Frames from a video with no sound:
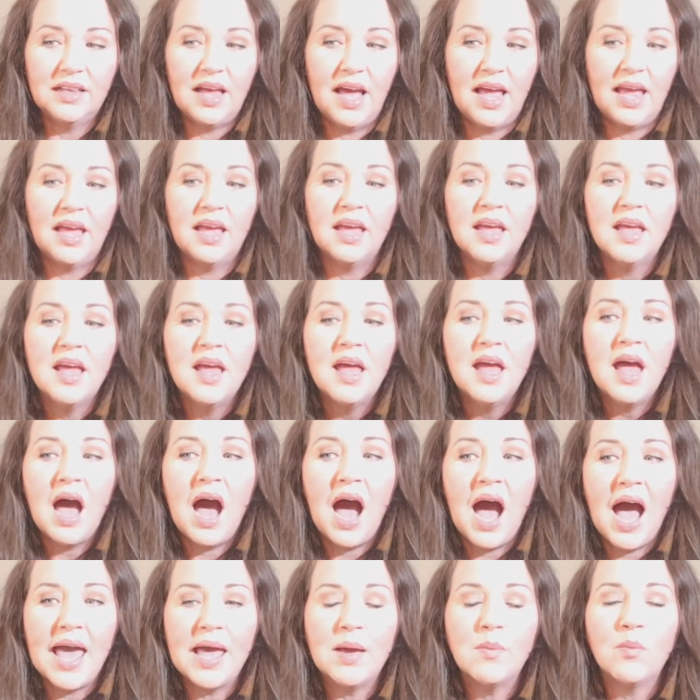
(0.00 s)
Like,
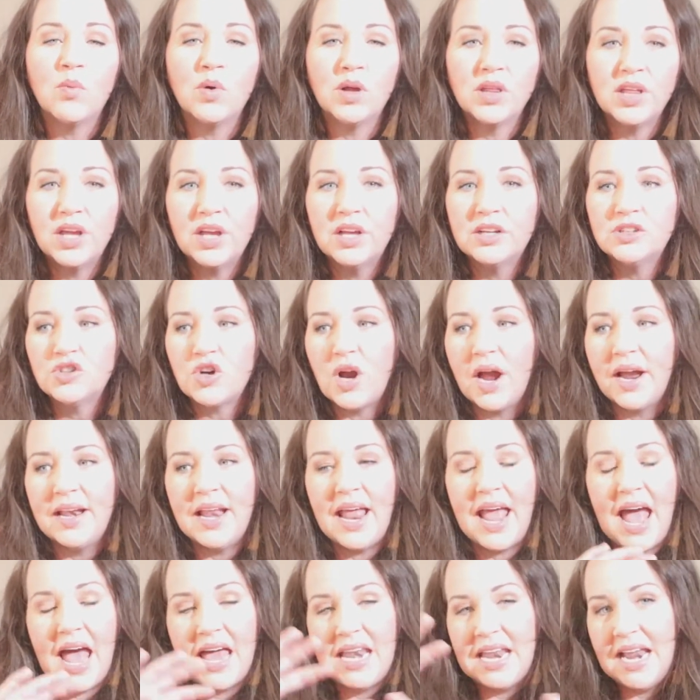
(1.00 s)
I am really trying
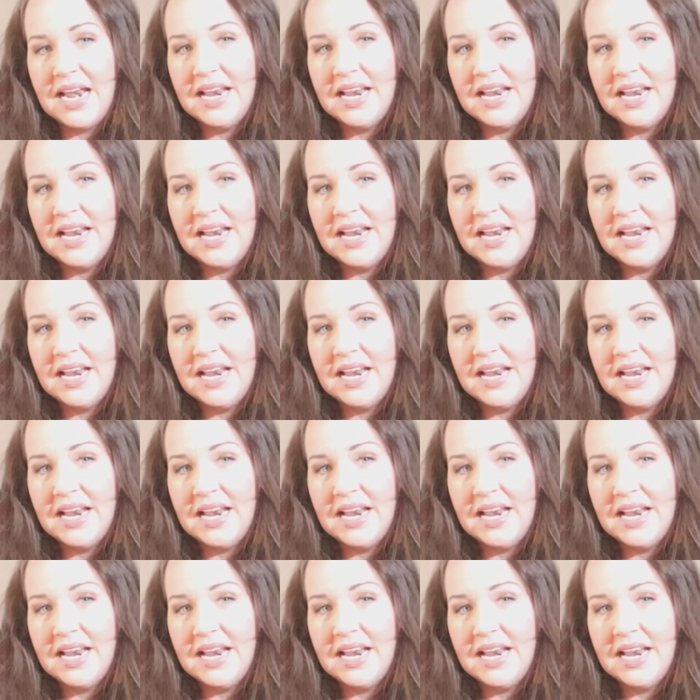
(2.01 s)
to add